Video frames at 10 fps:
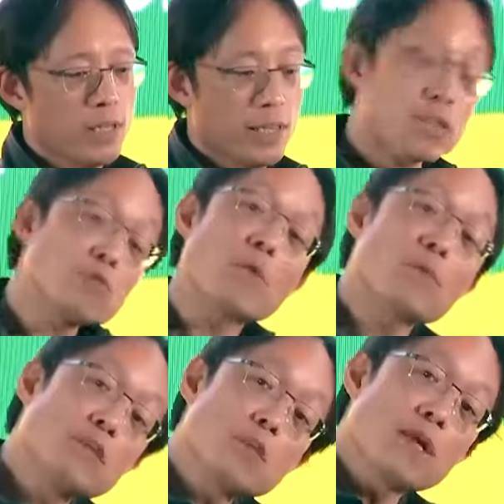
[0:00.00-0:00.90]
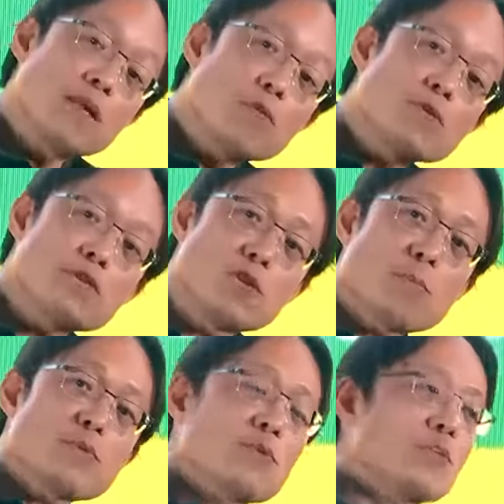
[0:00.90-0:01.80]
That's why we think the metaverse is the
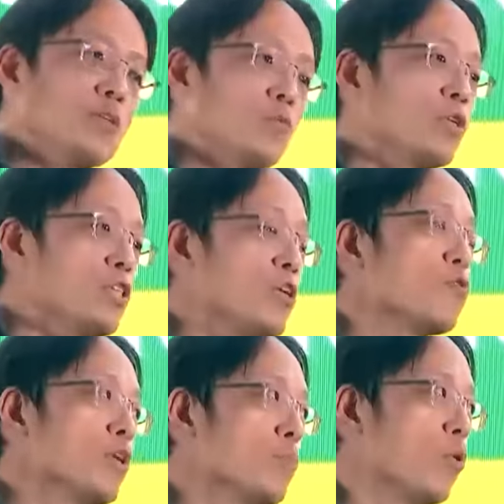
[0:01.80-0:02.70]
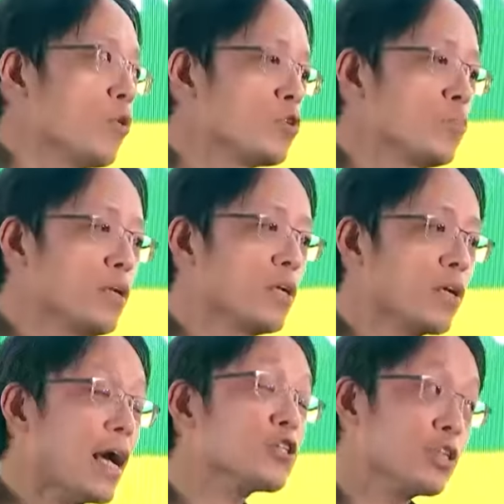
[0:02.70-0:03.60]
opportunity. We're generally born to be
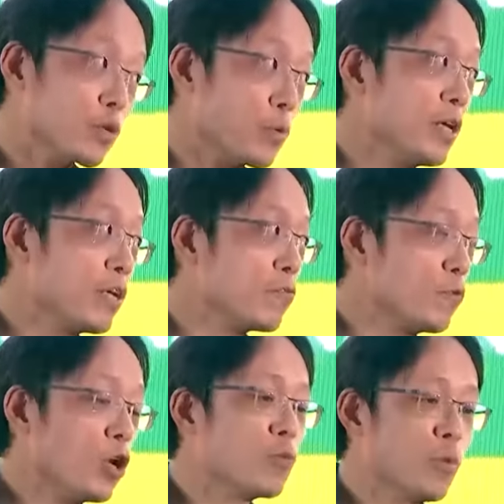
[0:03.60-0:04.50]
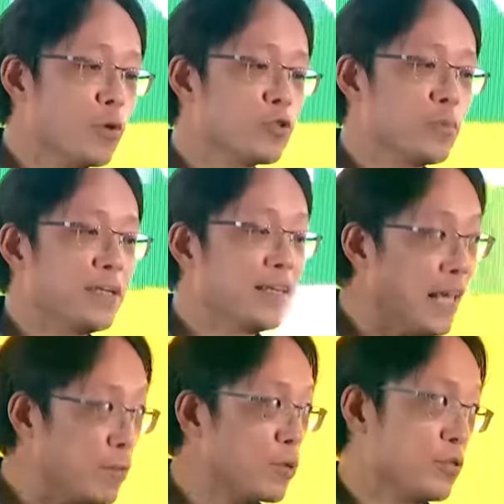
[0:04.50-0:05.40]
actually creative. We're not born to be
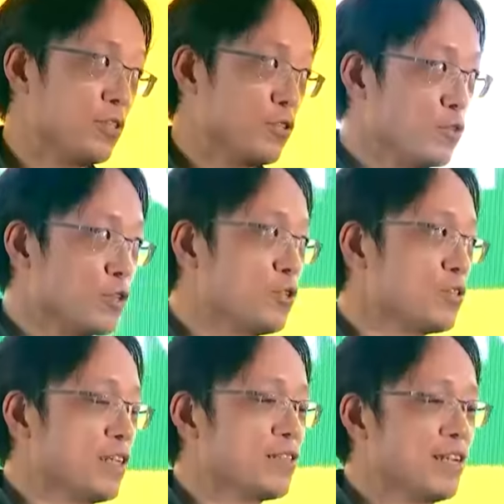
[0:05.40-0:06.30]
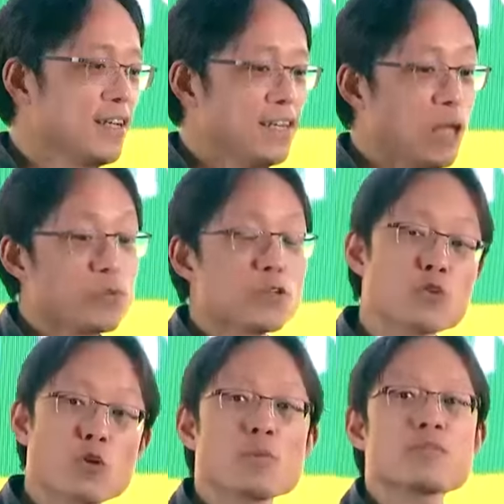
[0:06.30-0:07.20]
laborers in the traditional sense. That was a
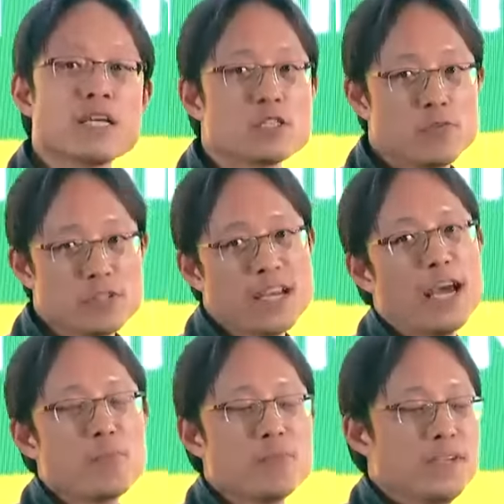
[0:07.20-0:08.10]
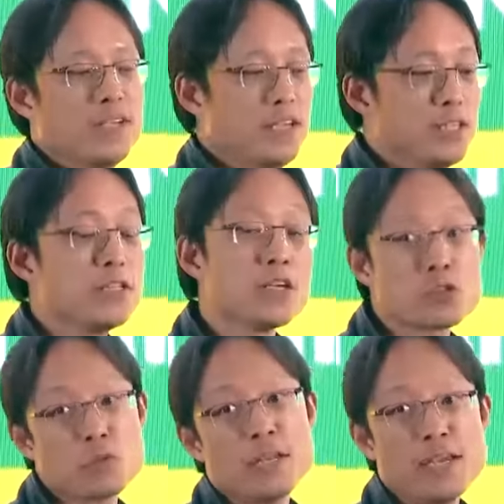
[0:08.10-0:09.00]
circumstance of our time. In the
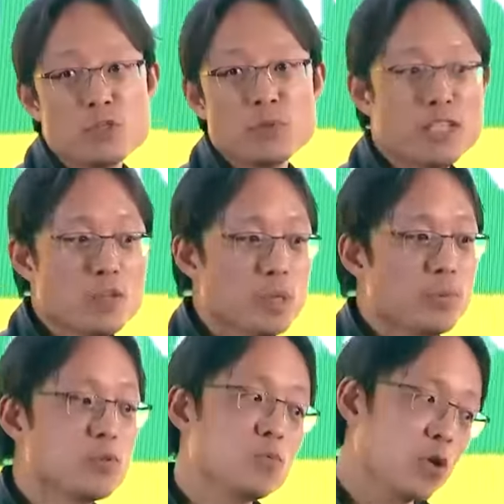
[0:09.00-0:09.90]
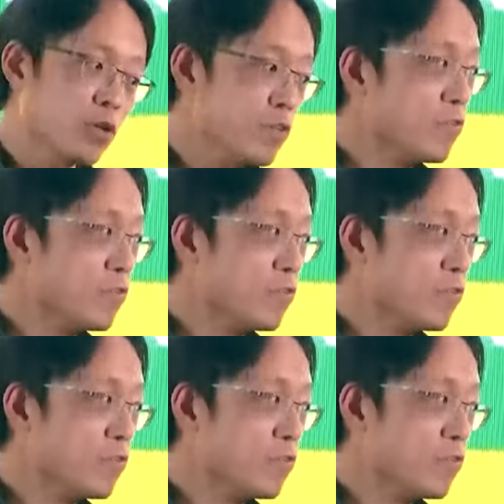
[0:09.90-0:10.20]
industrial age, we needed people to work on the